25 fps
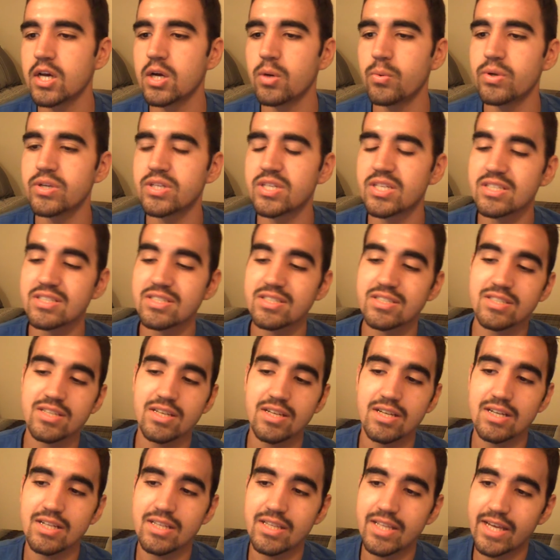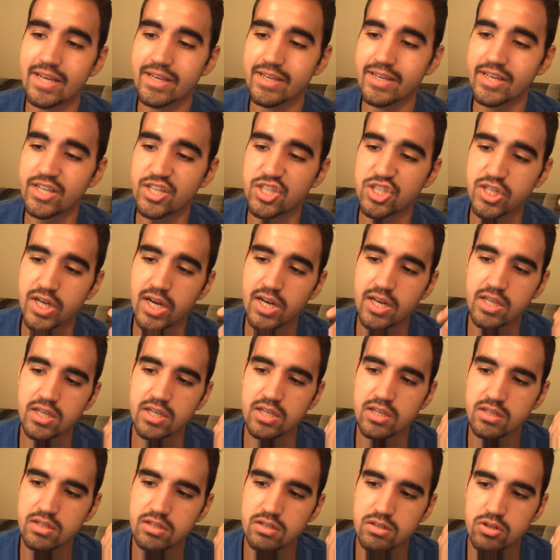which is like a
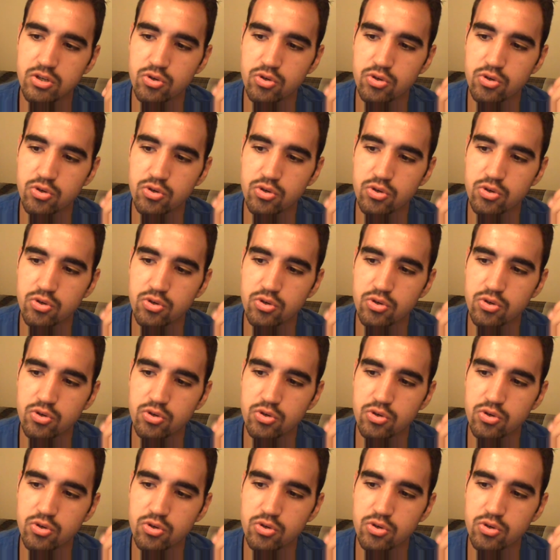shiny